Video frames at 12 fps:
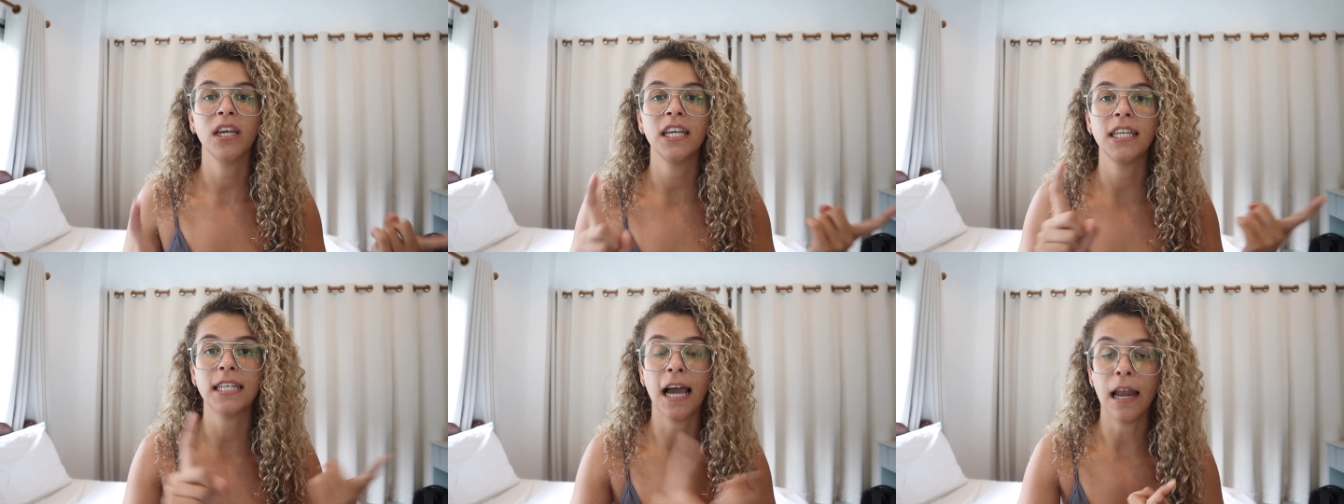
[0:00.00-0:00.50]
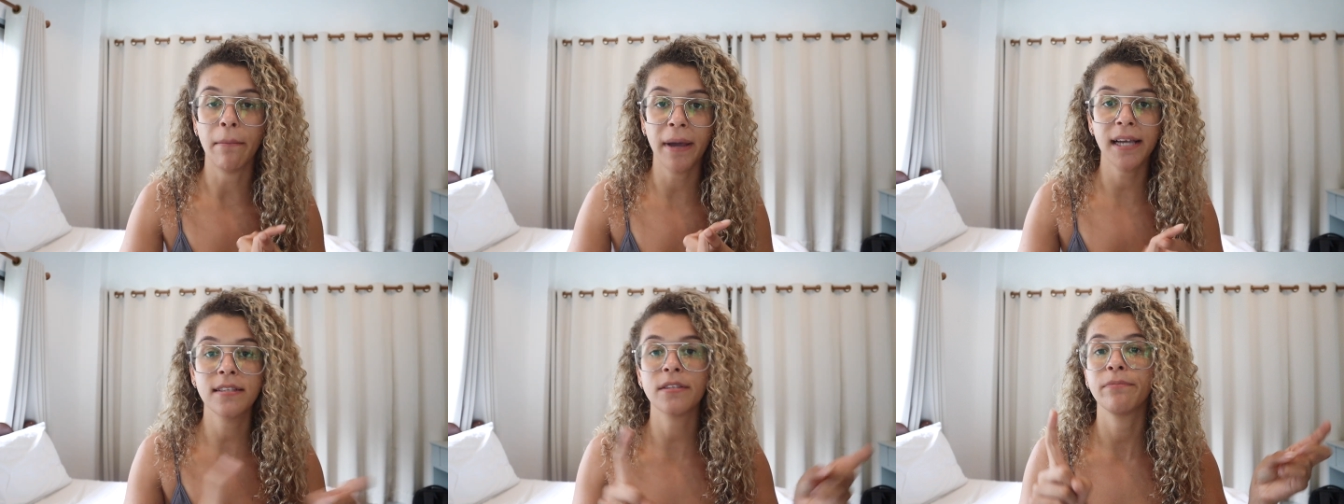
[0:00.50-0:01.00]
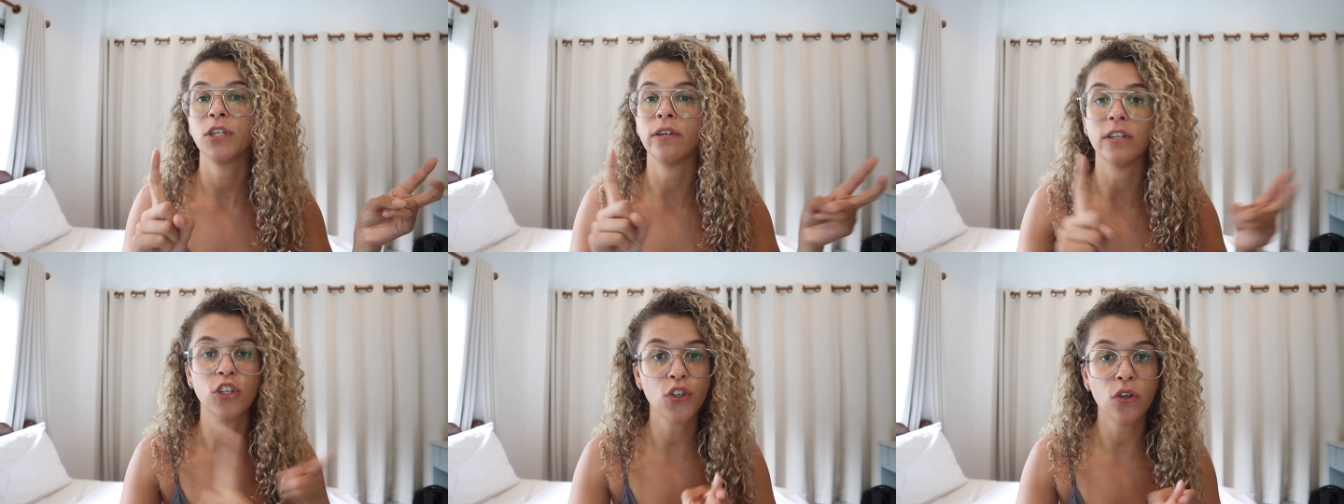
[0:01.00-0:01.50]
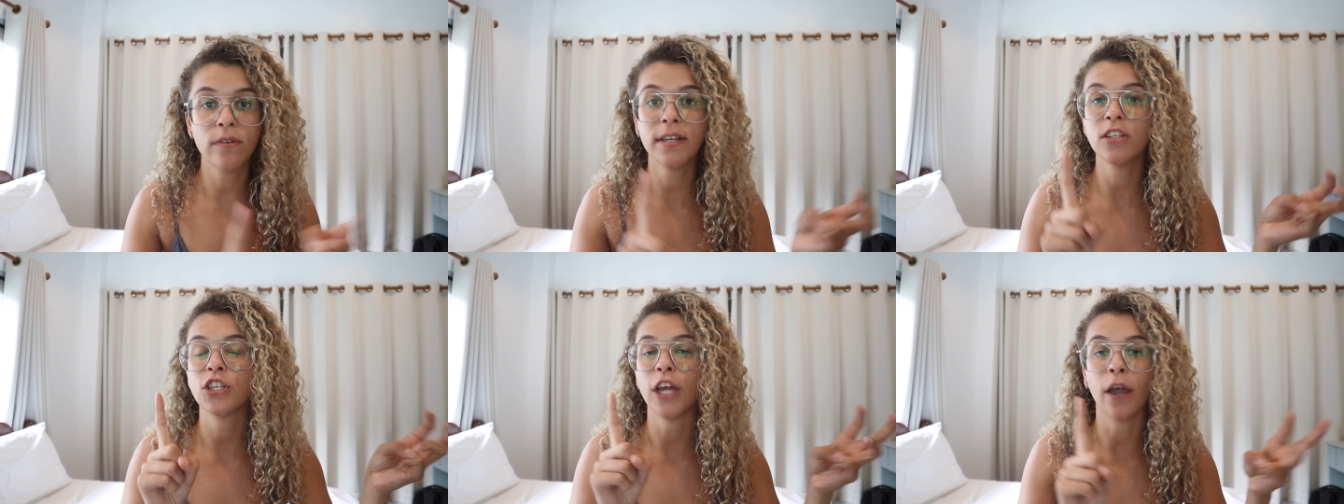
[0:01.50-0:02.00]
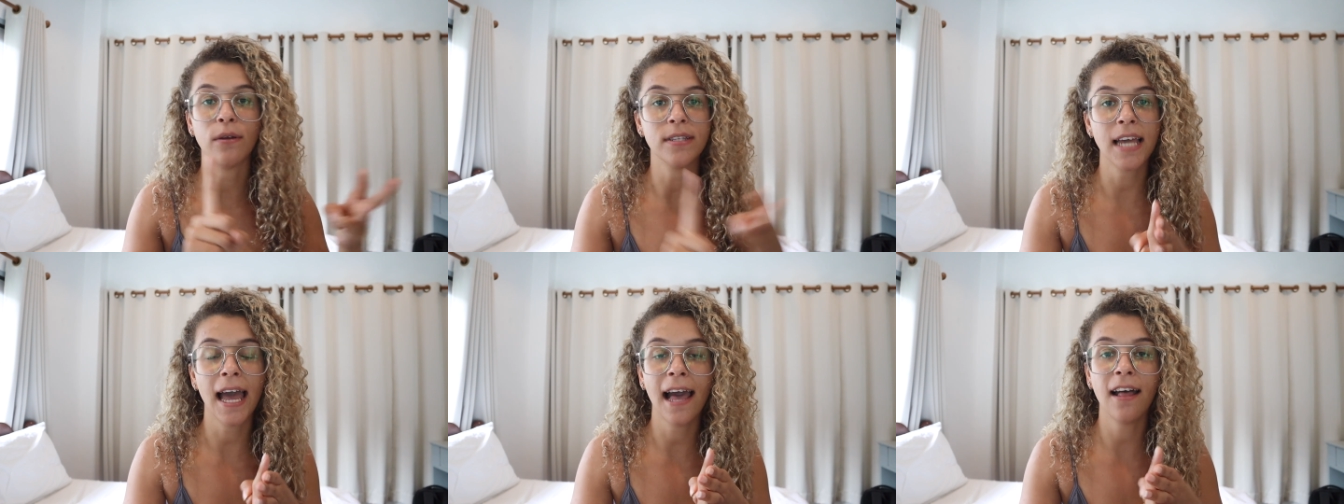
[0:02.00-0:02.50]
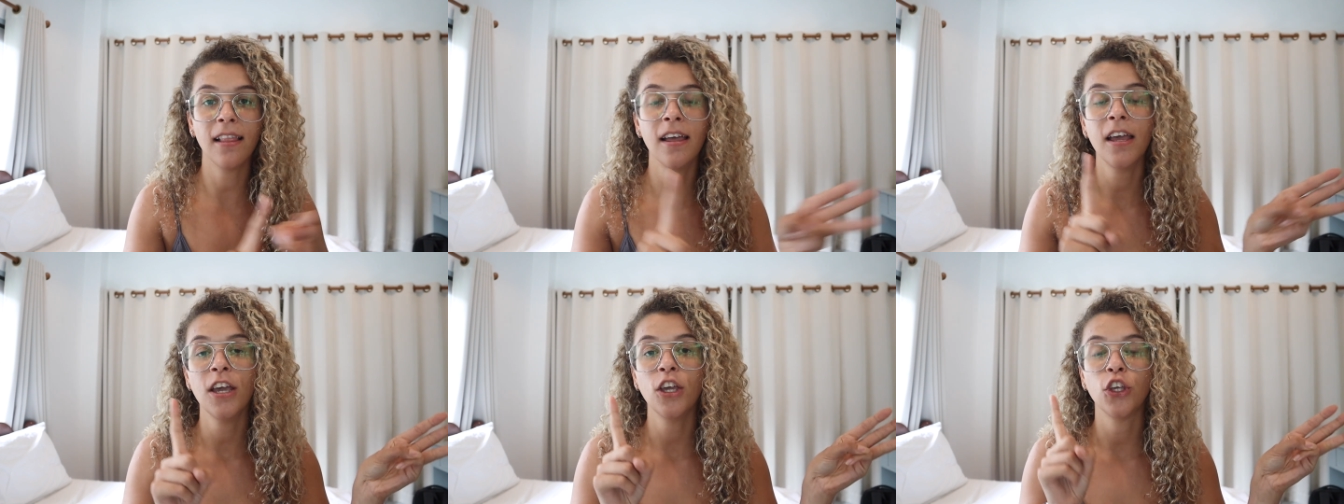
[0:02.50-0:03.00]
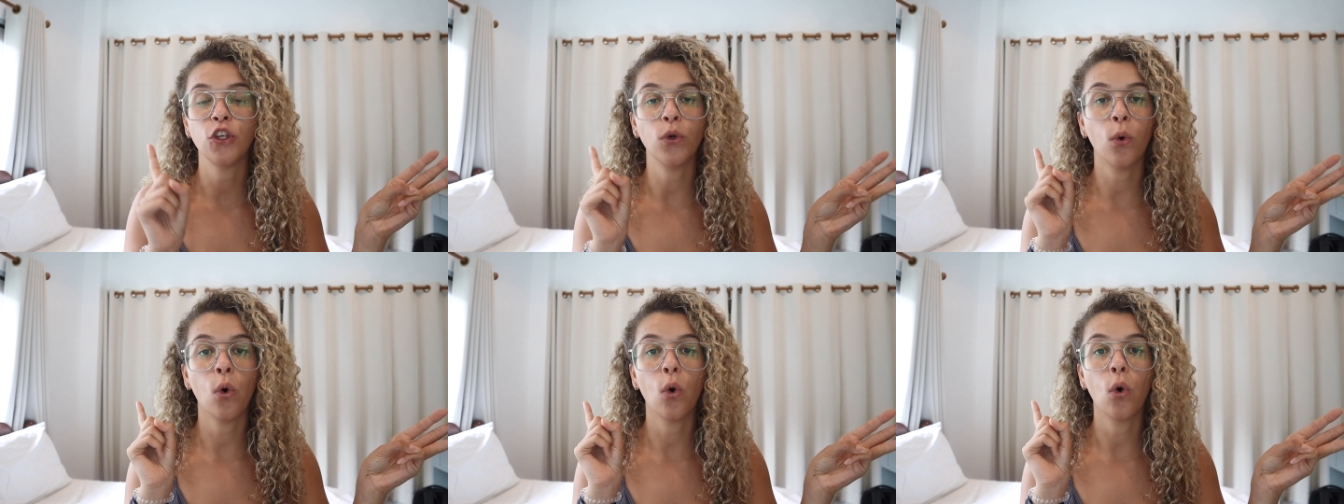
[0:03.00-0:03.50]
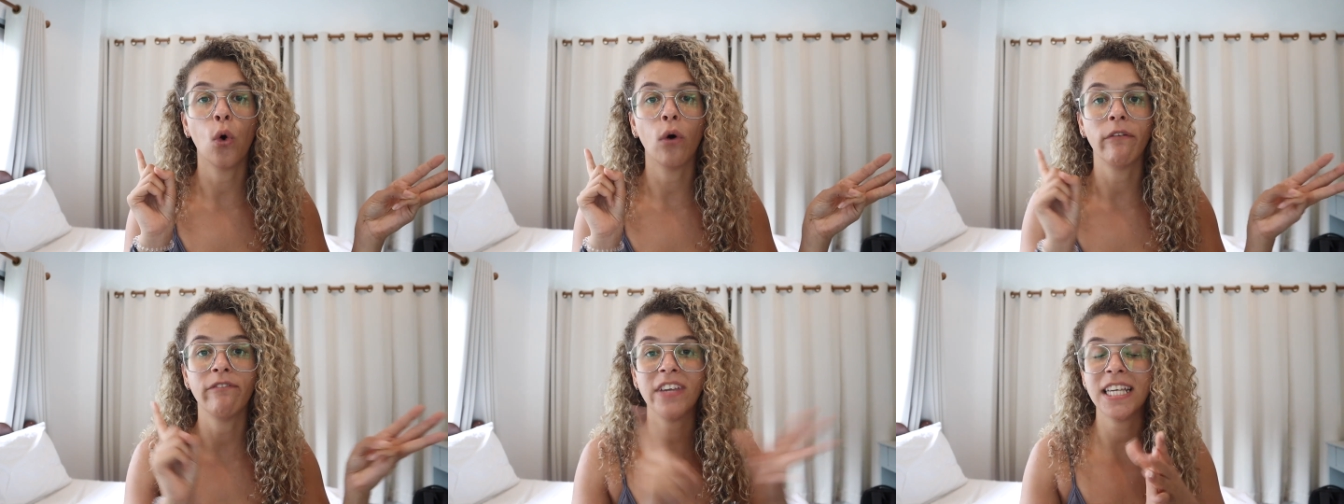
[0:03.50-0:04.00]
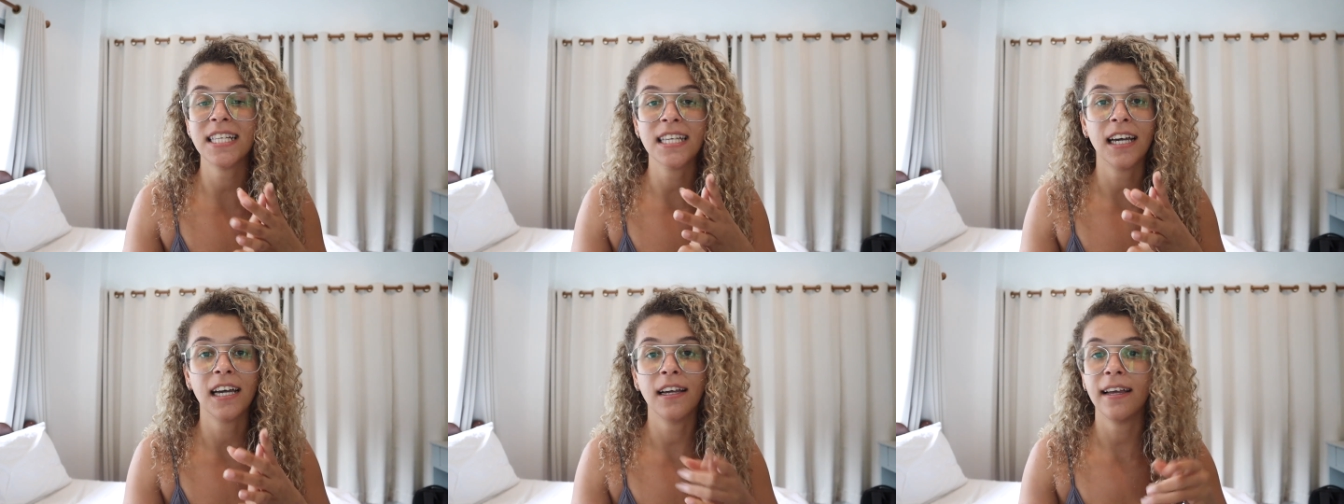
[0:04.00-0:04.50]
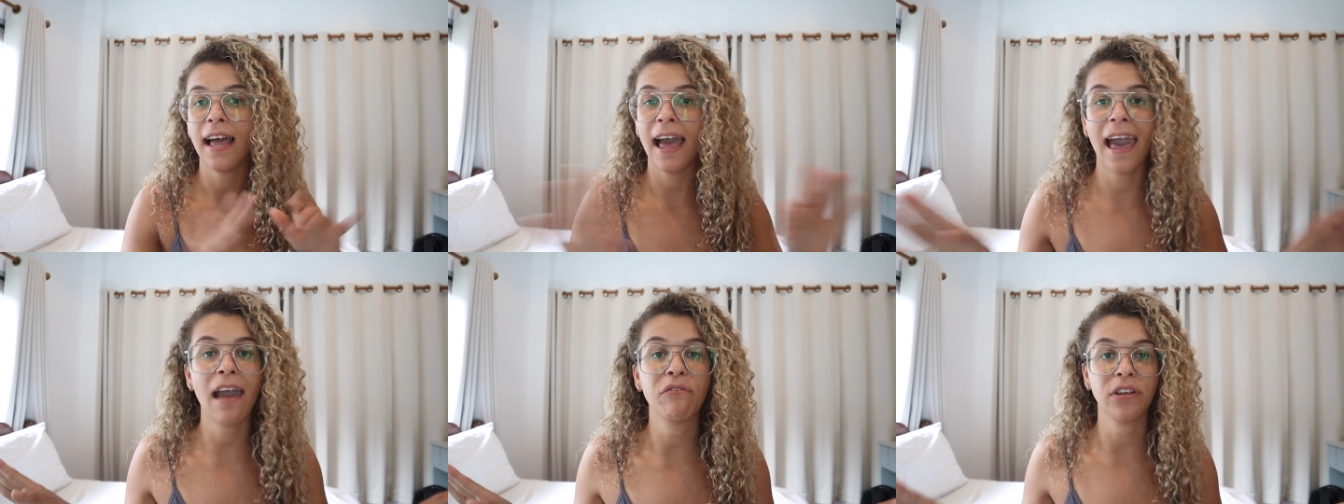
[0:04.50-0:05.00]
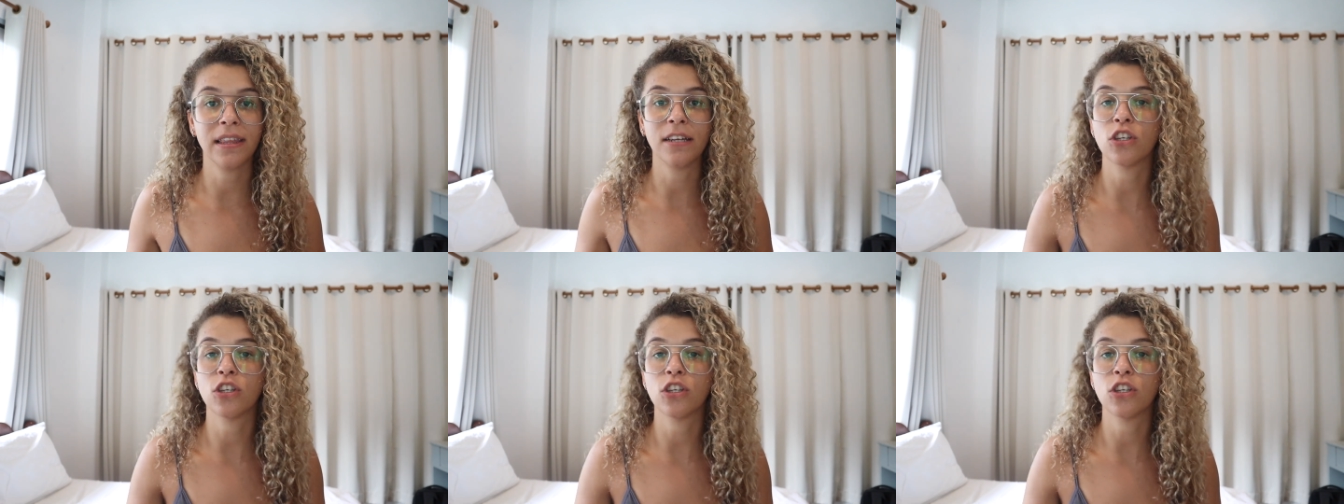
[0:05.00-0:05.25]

Your Thailand pass, your insurance, your hotel, your visa, everything.